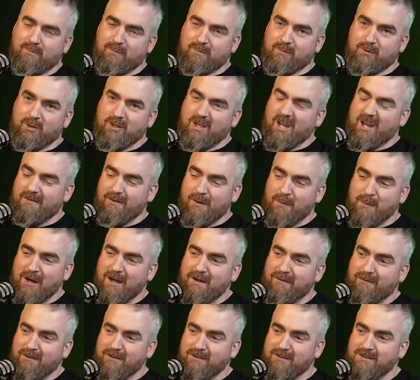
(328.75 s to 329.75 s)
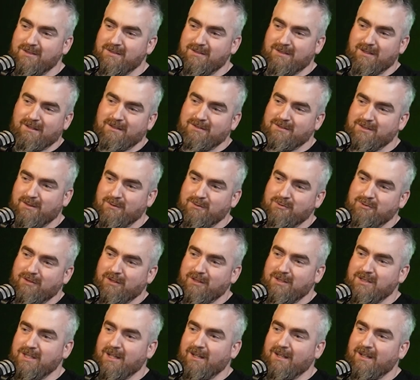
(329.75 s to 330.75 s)
Do you have a preference? That sounds
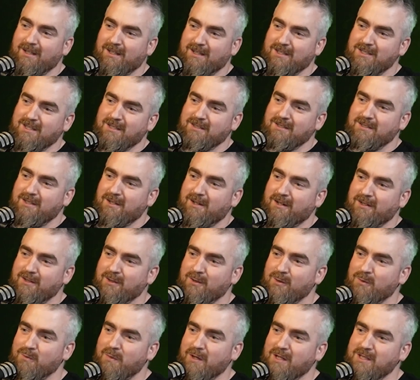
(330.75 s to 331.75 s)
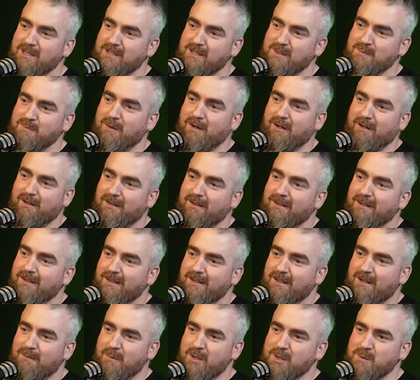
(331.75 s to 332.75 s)
really silly considering you run your own business, but
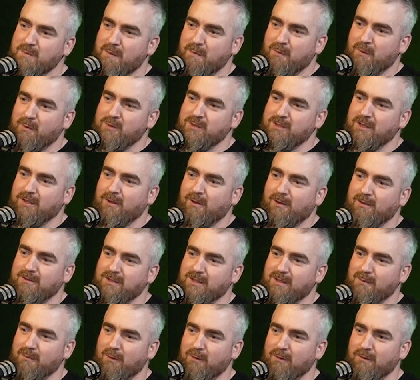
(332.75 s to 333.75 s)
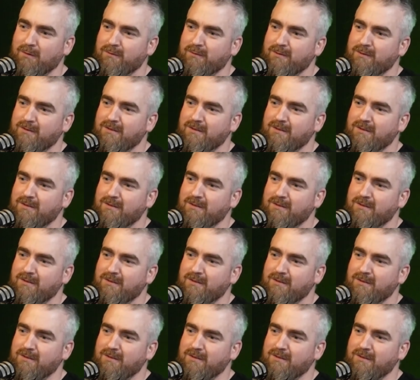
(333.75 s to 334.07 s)
there must be pros and cons to both.